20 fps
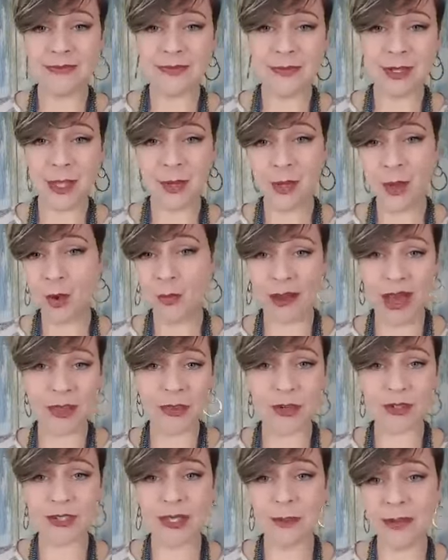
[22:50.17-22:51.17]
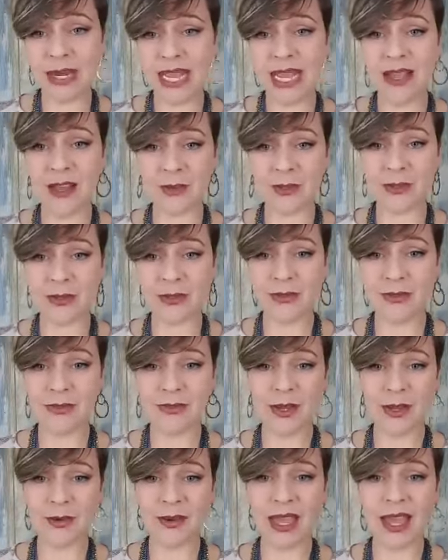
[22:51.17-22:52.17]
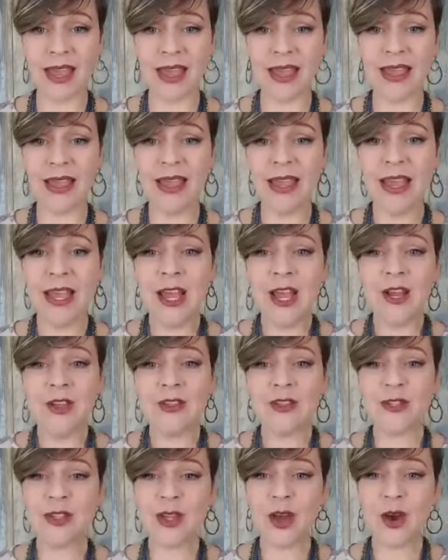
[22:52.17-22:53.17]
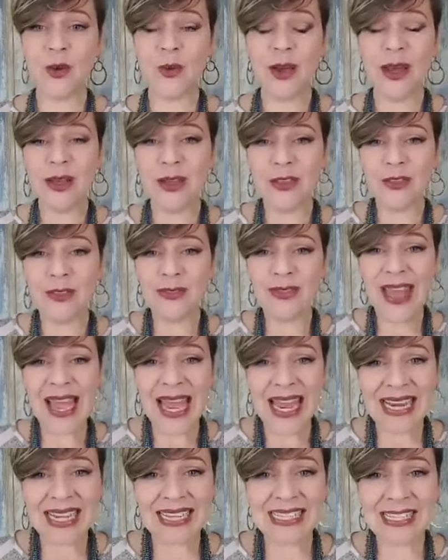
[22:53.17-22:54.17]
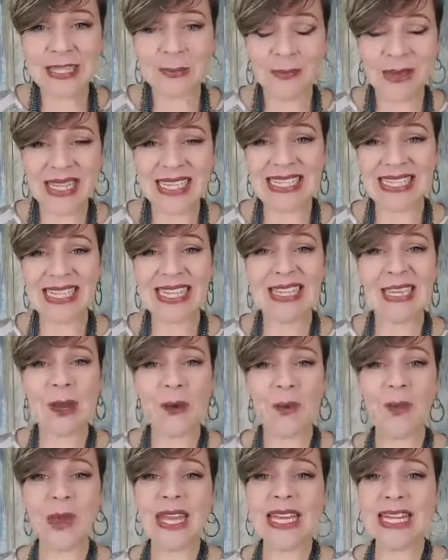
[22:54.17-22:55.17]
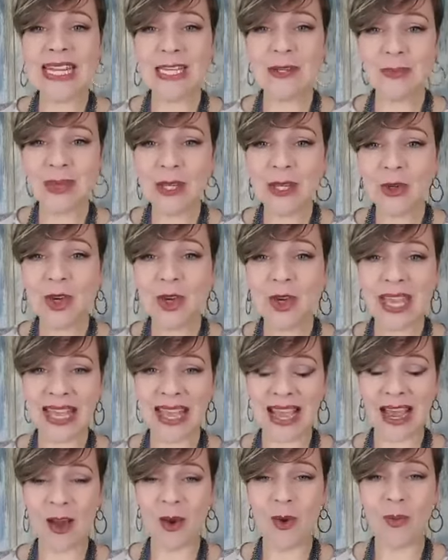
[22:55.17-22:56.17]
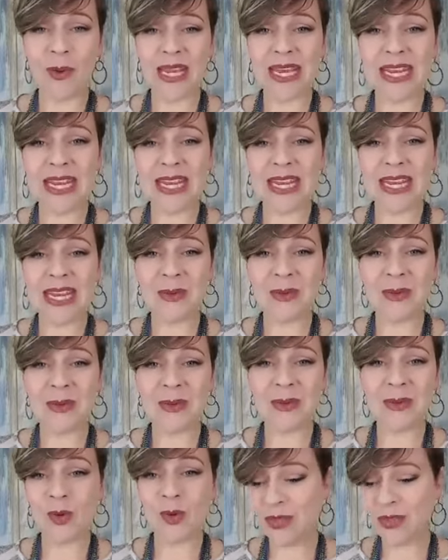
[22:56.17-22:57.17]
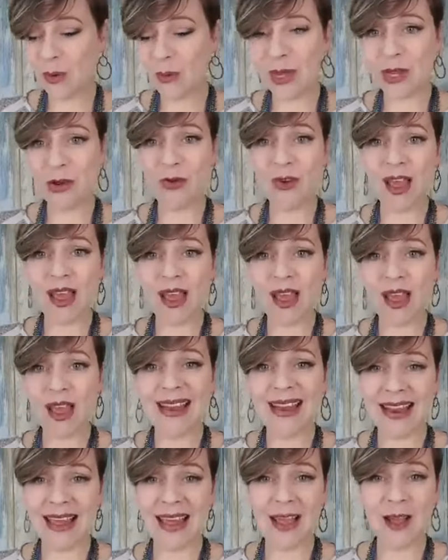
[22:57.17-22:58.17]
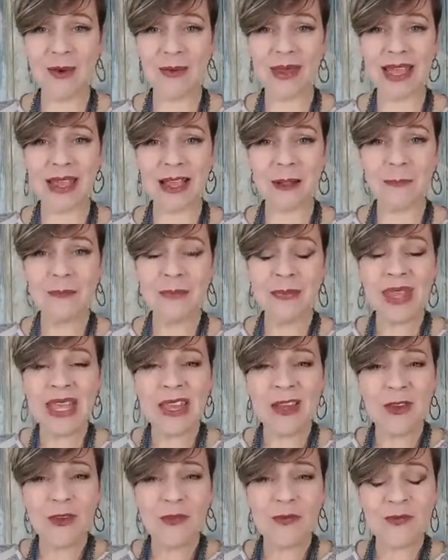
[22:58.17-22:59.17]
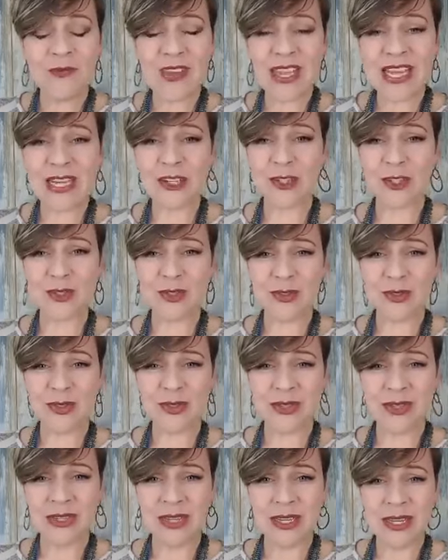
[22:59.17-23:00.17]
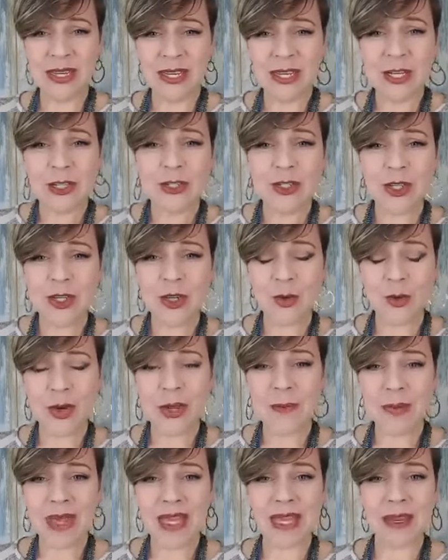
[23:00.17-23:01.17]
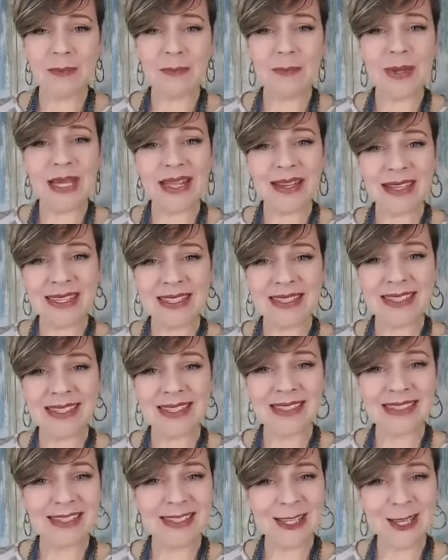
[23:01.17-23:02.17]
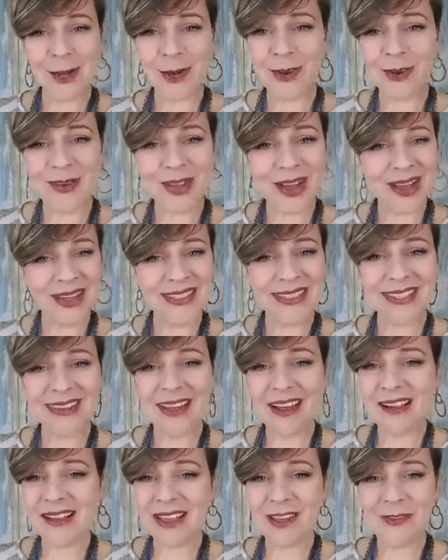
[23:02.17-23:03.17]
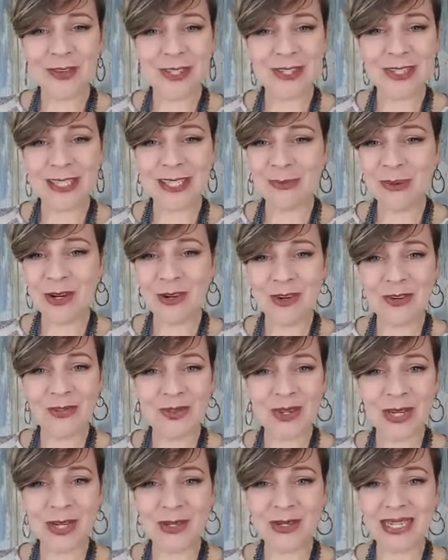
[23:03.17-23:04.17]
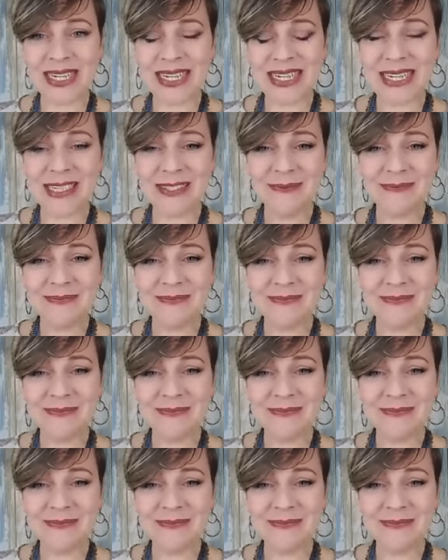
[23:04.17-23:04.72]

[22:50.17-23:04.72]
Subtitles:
You can go bother somebody else, okay? So that is the biggest thing that we need to be looking at. We need to make sure that we're not allowing fears to creep in, because y'all, God did not give us a spirit of fear, did he?